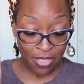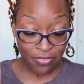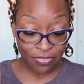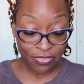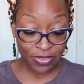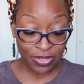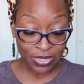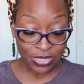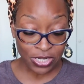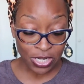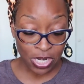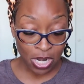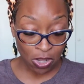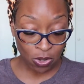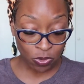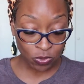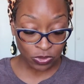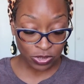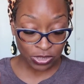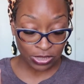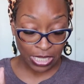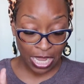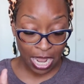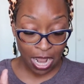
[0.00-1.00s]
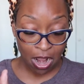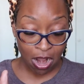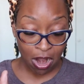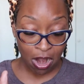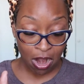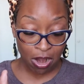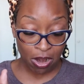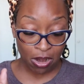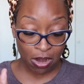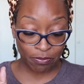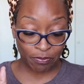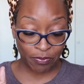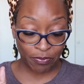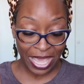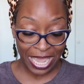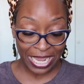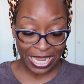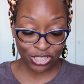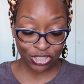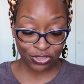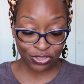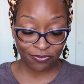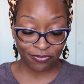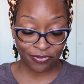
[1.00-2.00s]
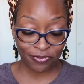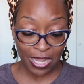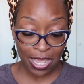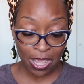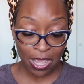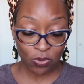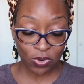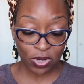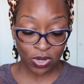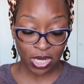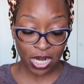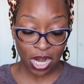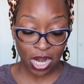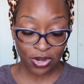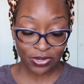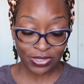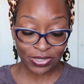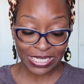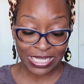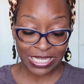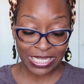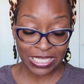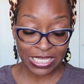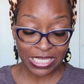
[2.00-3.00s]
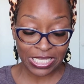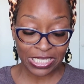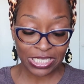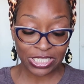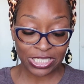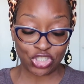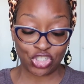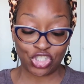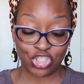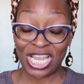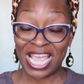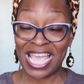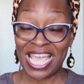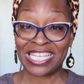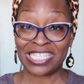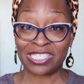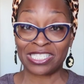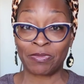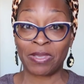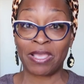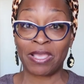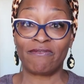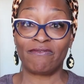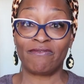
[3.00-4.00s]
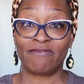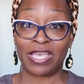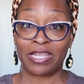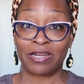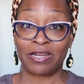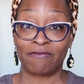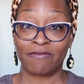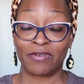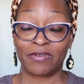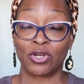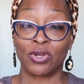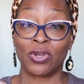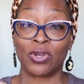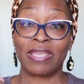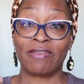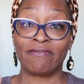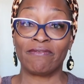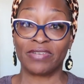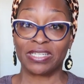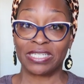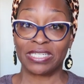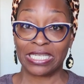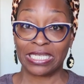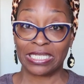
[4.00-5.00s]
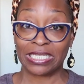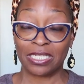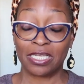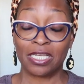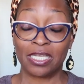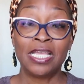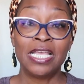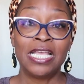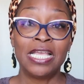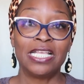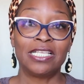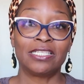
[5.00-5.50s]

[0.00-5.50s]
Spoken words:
The notes are passion flower, gardenia, jasmine, vetiver, and vanilla.